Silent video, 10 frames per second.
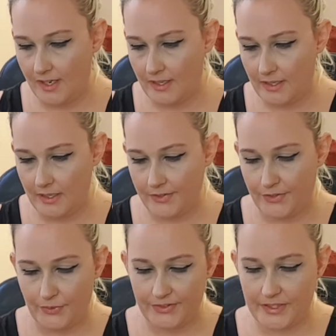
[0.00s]
I
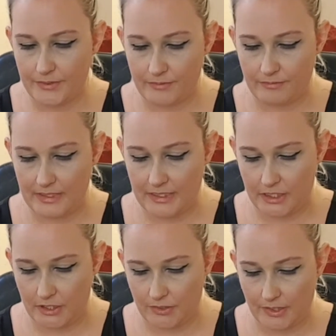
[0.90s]
thought this was really
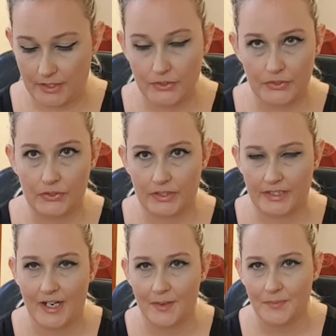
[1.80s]
cute. I couldn't look
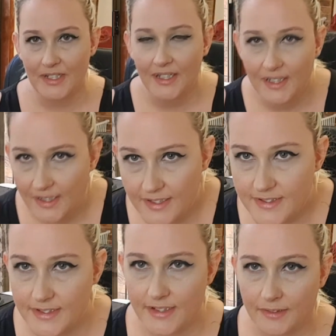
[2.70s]
it up. As
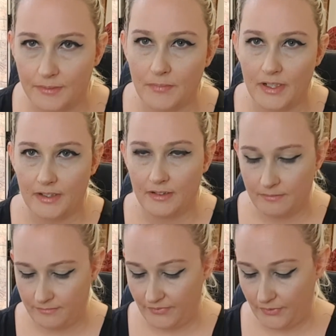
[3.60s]
I said, my
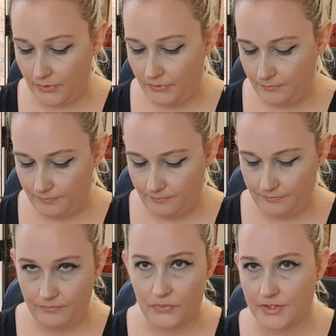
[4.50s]
phone
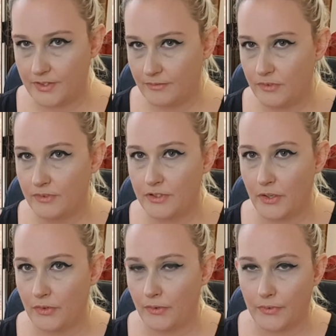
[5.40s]
was
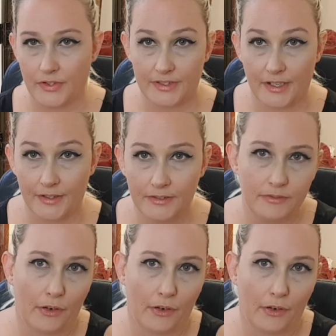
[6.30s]
turned off on the data.